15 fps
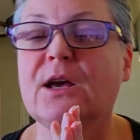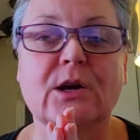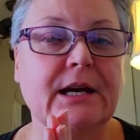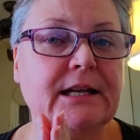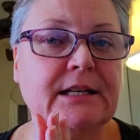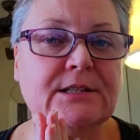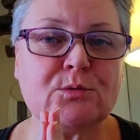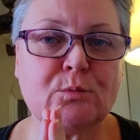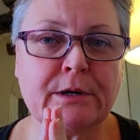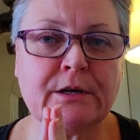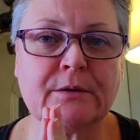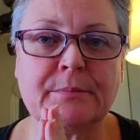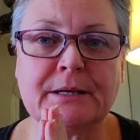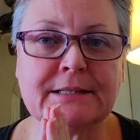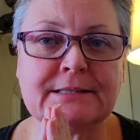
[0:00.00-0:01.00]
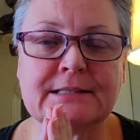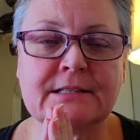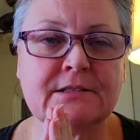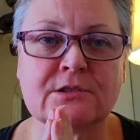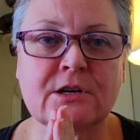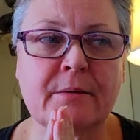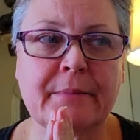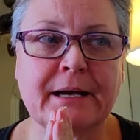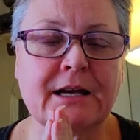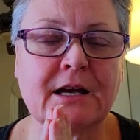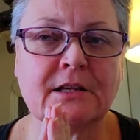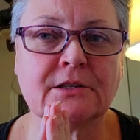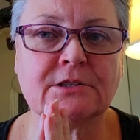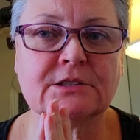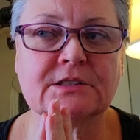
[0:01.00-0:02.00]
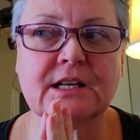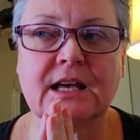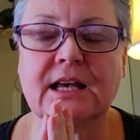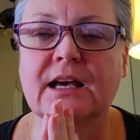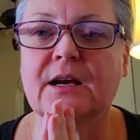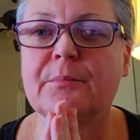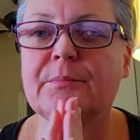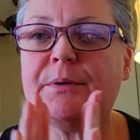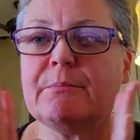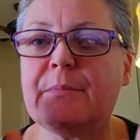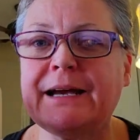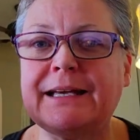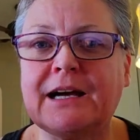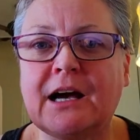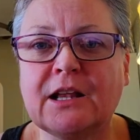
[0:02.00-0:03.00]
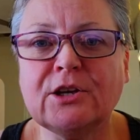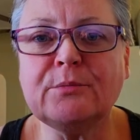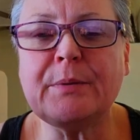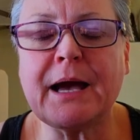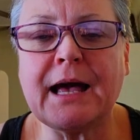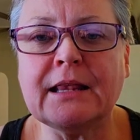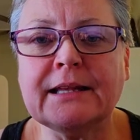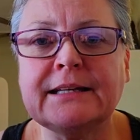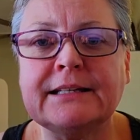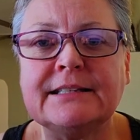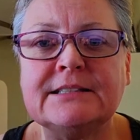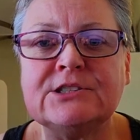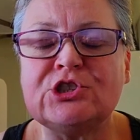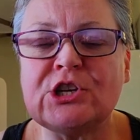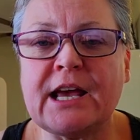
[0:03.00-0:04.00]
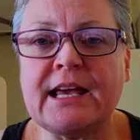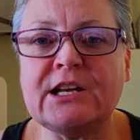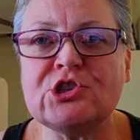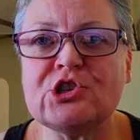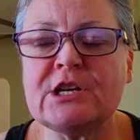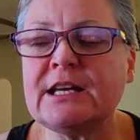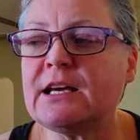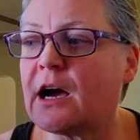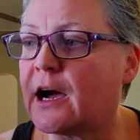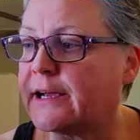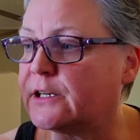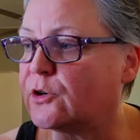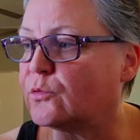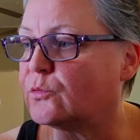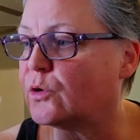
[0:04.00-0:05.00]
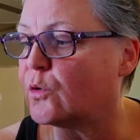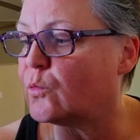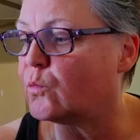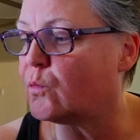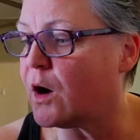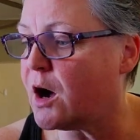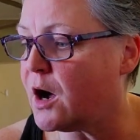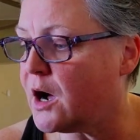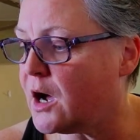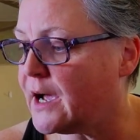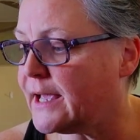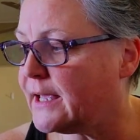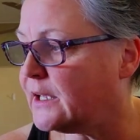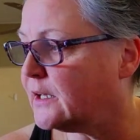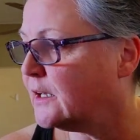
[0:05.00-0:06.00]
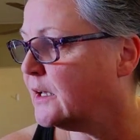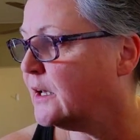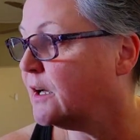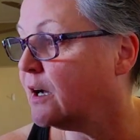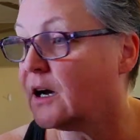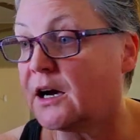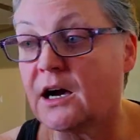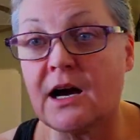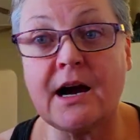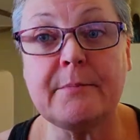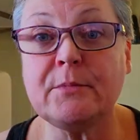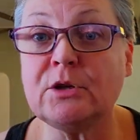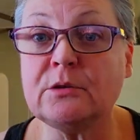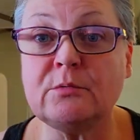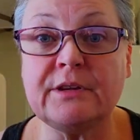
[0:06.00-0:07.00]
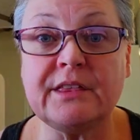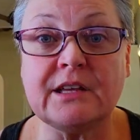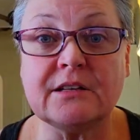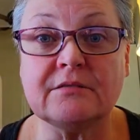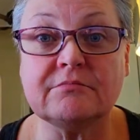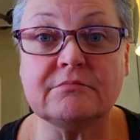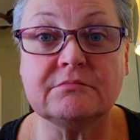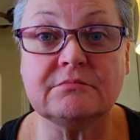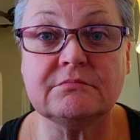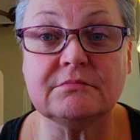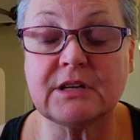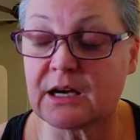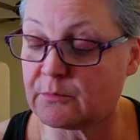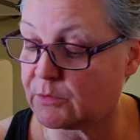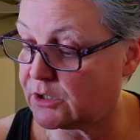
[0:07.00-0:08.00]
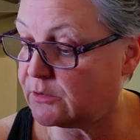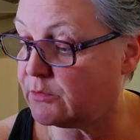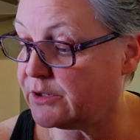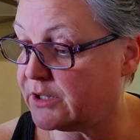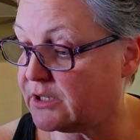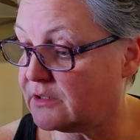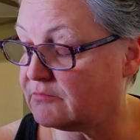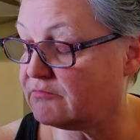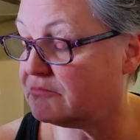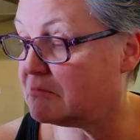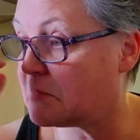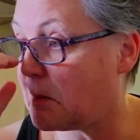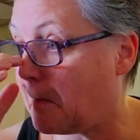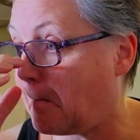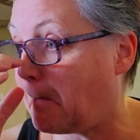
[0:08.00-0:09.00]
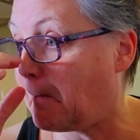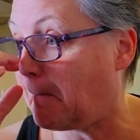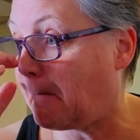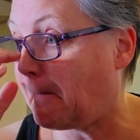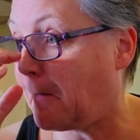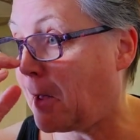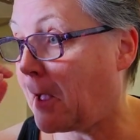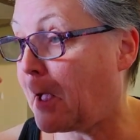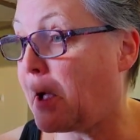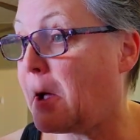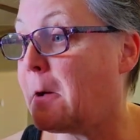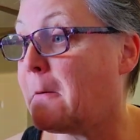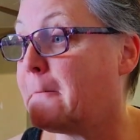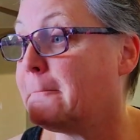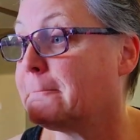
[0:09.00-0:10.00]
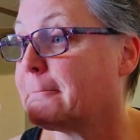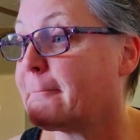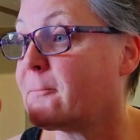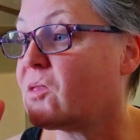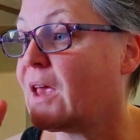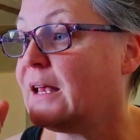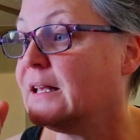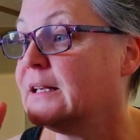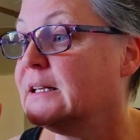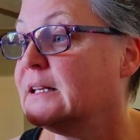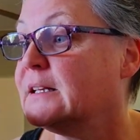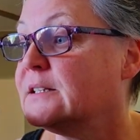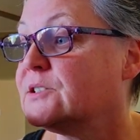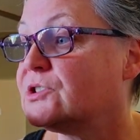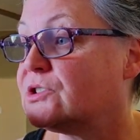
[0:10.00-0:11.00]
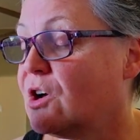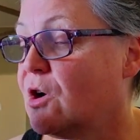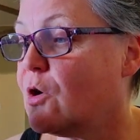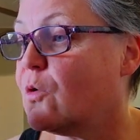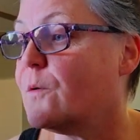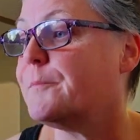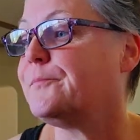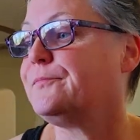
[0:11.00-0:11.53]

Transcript: And it's weird because these are not my colors. But my color palette is changing. I don't know why. I'm good with it. I'm good with it. Uh-huh. So,